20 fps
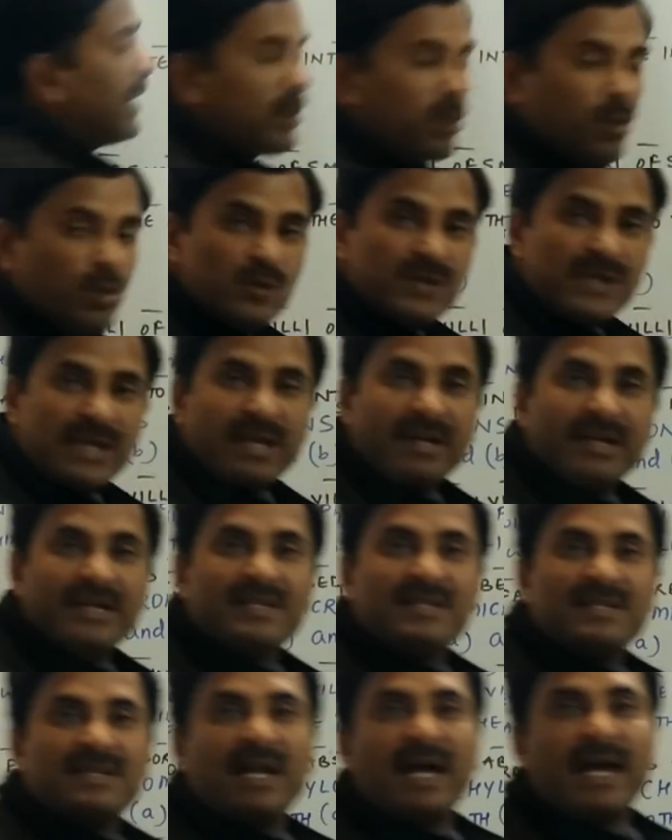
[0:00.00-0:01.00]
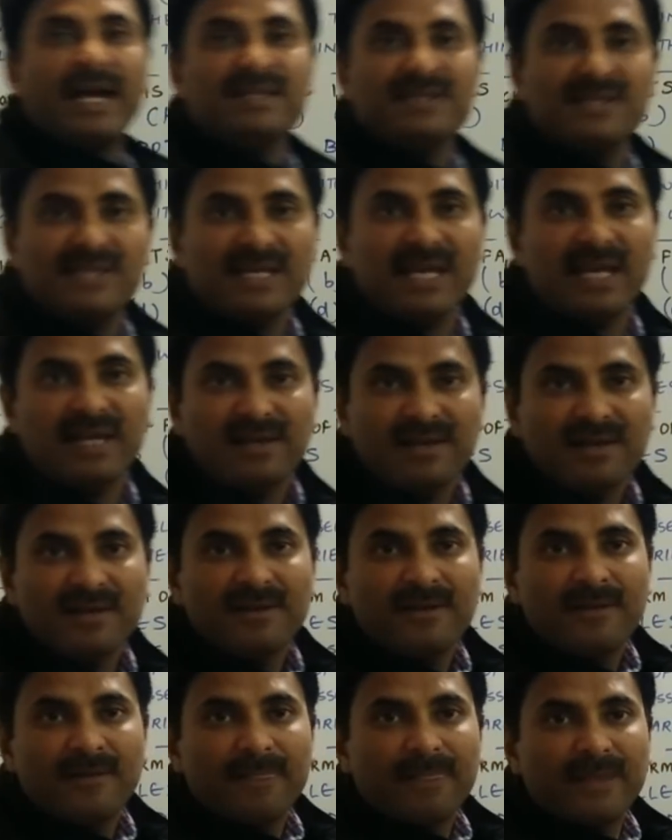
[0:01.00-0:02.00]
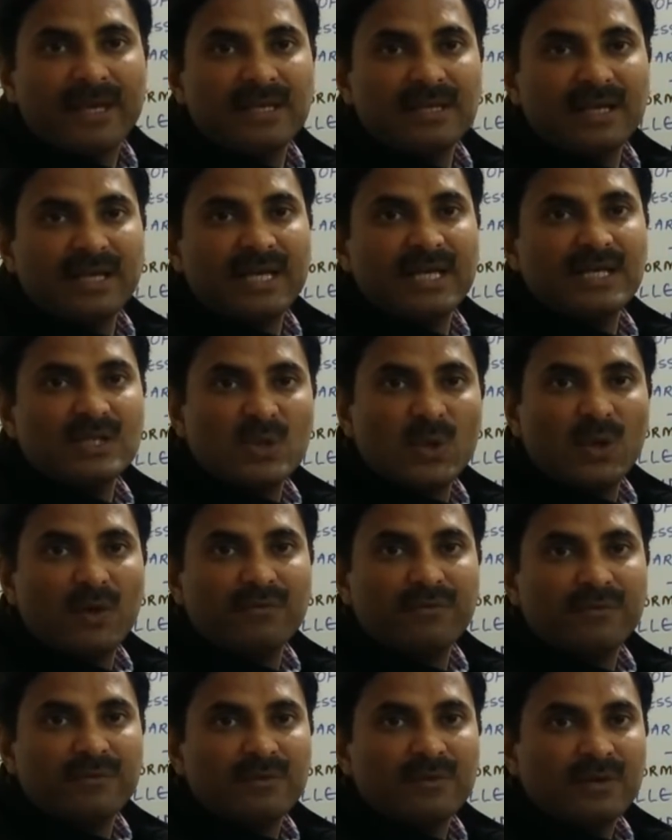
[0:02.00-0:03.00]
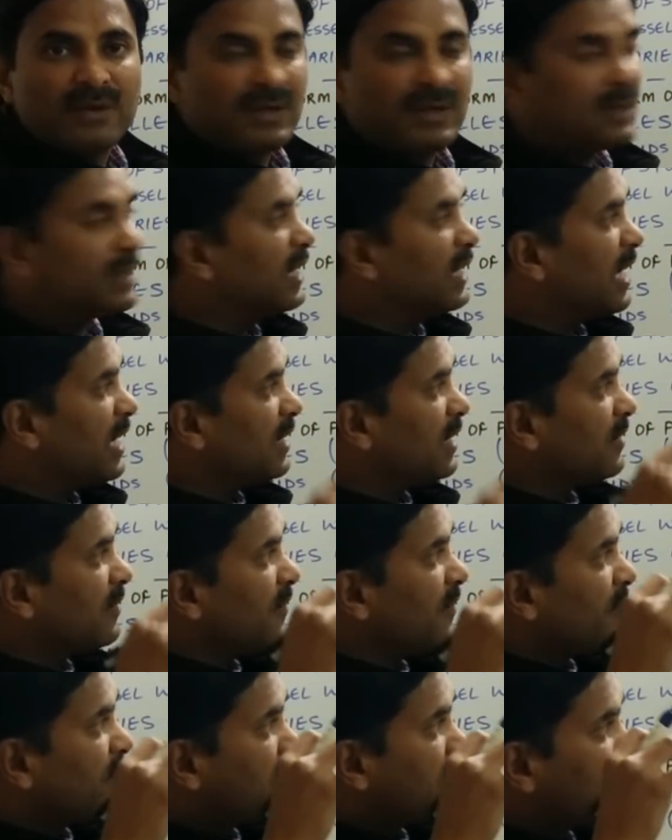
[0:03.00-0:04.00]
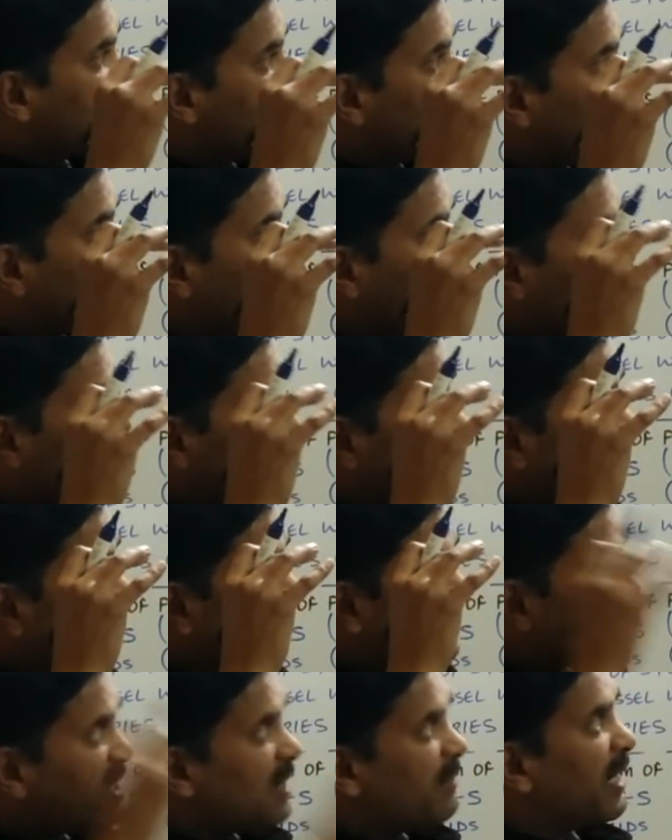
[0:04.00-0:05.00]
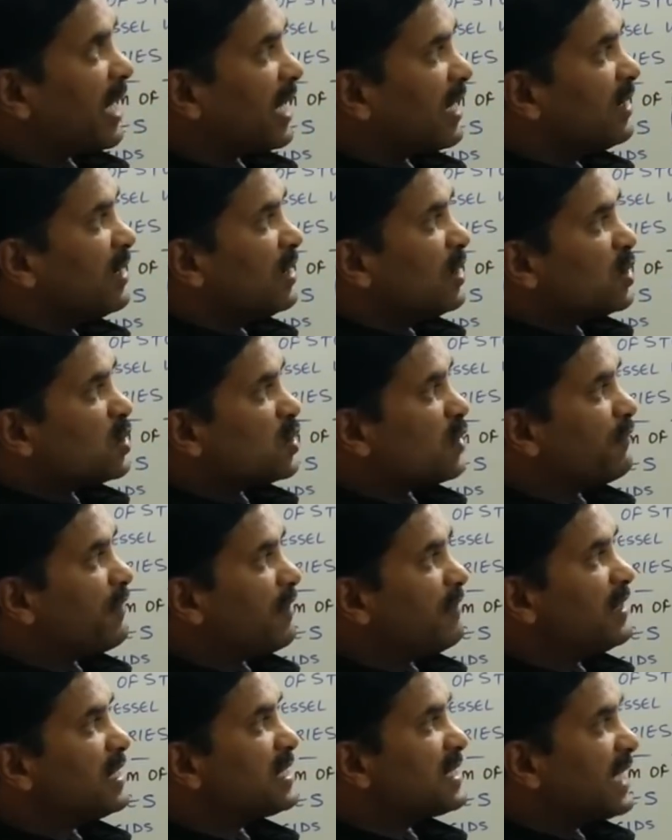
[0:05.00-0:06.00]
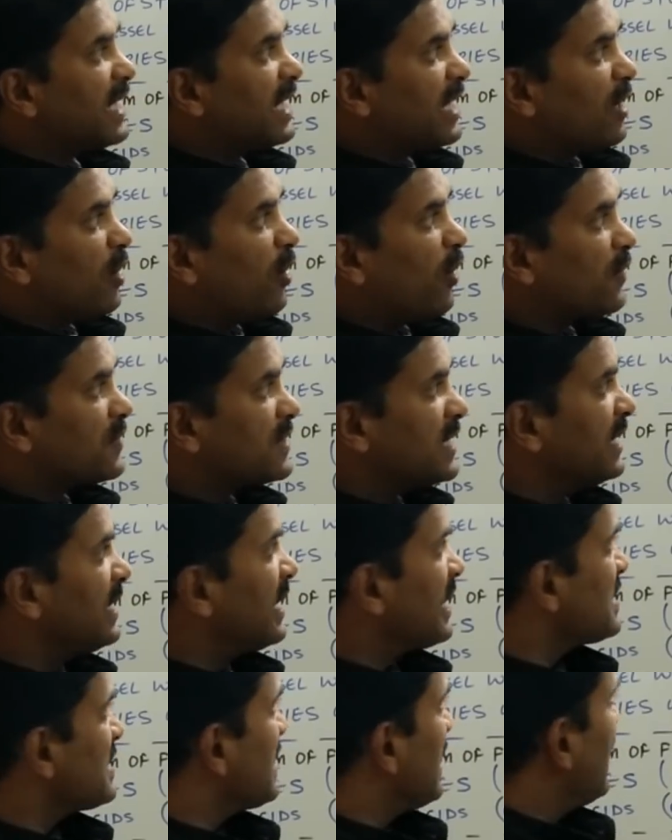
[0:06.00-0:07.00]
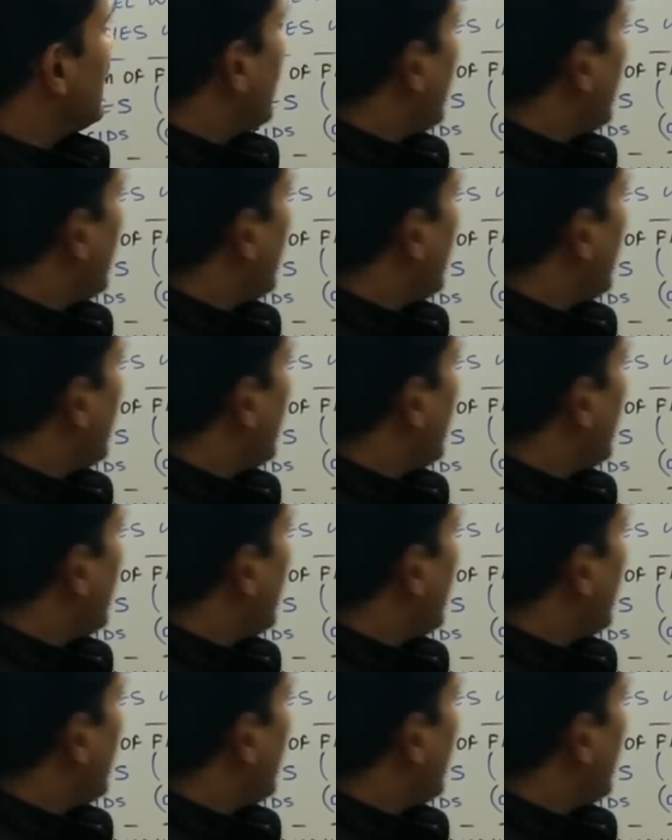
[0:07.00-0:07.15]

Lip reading: that who secretes the HCl in the case of the in the stomach. So we will say oxyntic